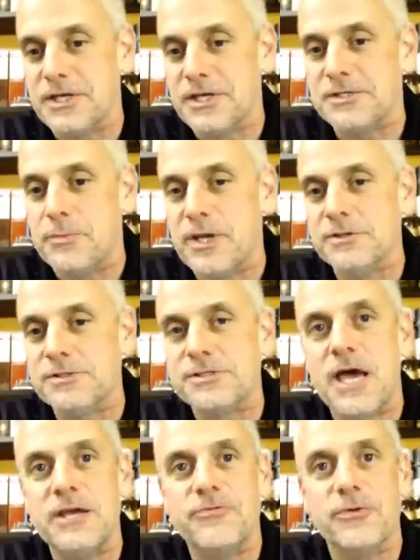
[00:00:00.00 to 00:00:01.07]
some
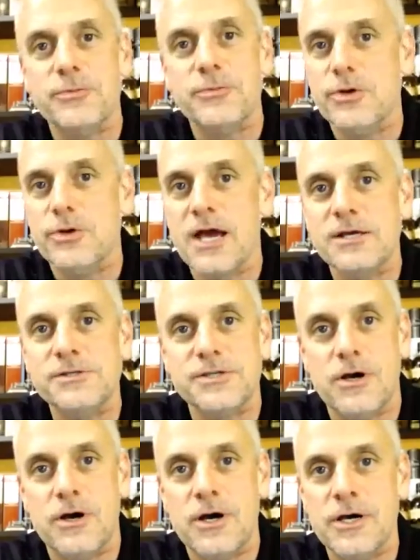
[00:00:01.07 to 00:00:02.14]
insight from you guys
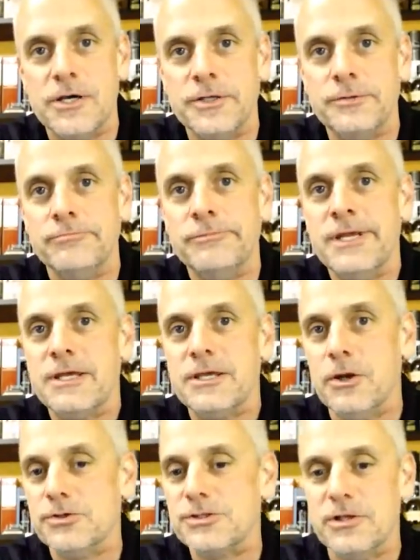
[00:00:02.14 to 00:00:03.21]
on,
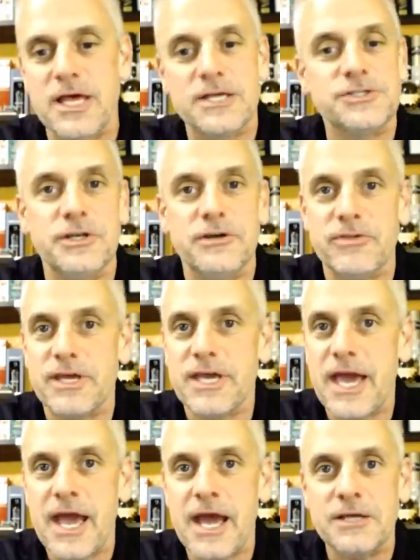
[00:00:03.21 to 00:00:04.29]
selection of the
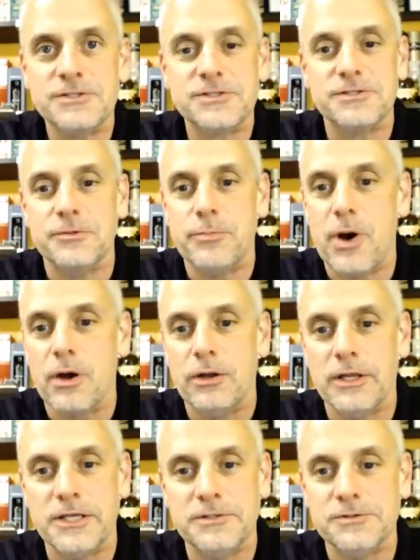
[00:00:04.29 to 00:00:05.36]
casks, the
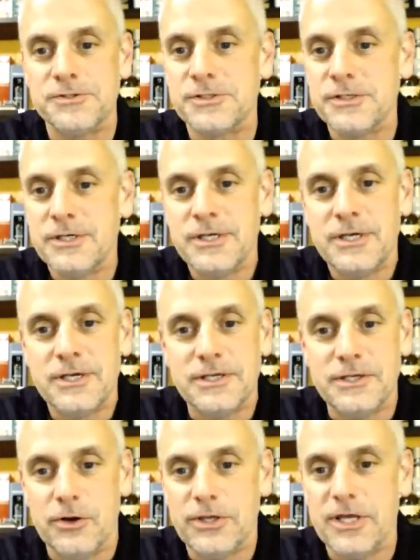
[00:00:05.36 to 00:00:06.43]
bottlings,
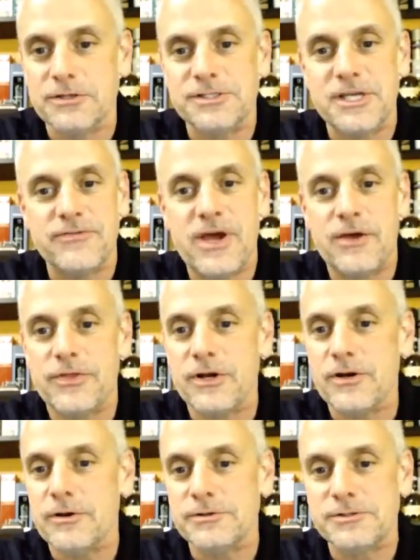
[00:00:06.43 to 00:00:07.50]
getting stuff out
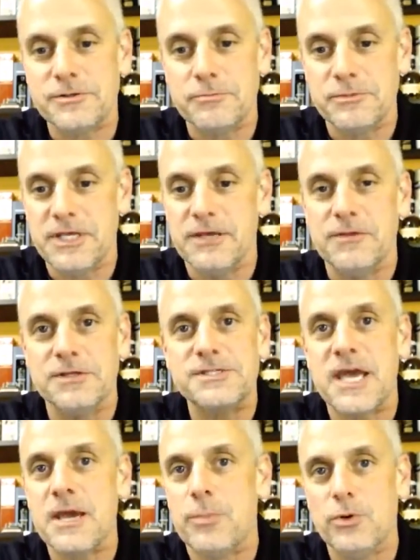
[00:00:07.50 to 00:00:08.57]
there, getting the
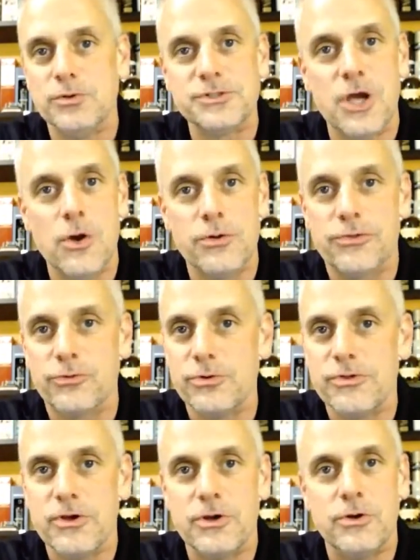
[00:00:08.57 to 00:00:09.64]
samples, going through
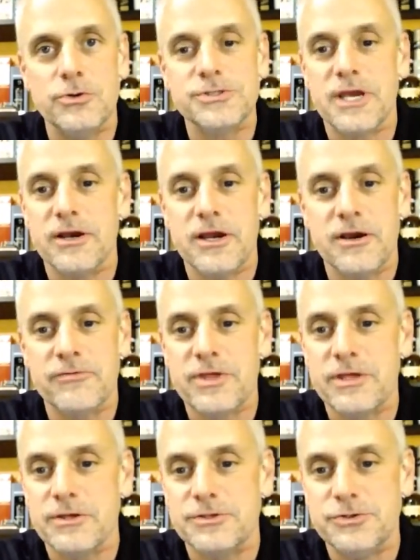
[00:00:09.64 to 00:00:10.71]
those,
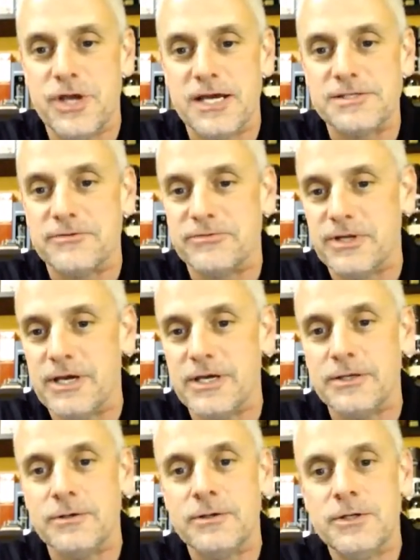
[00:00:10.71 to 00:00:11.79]
everything that you guys have done.